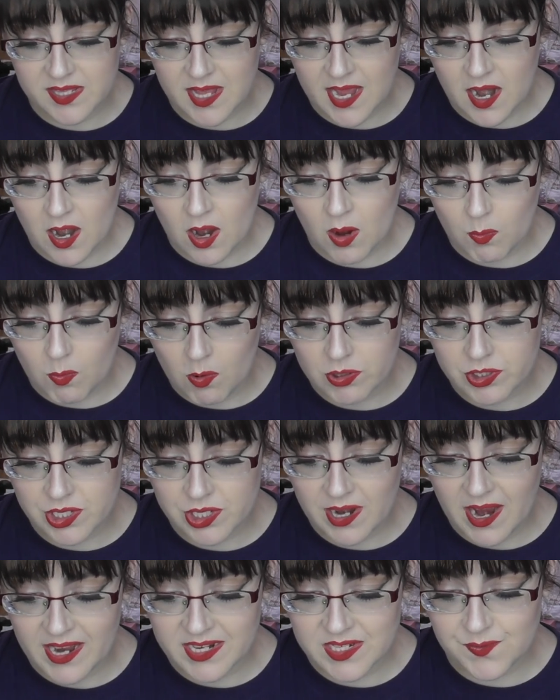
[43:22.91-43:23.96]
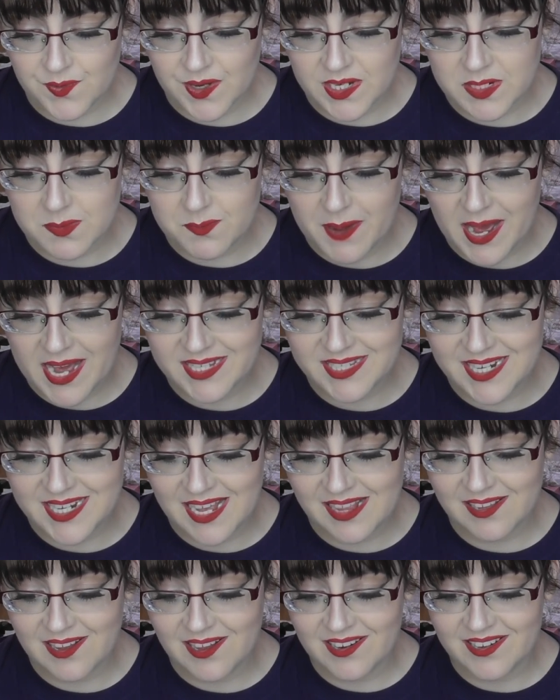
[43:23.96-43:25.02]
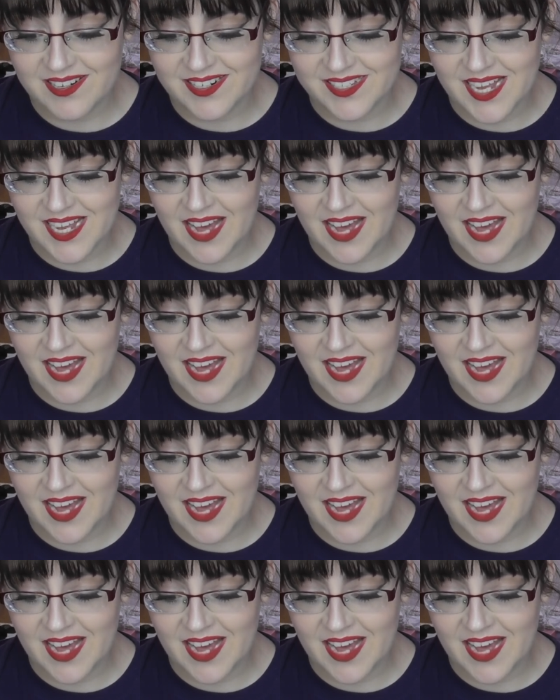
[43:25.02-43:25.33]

They are water activated pastel colors,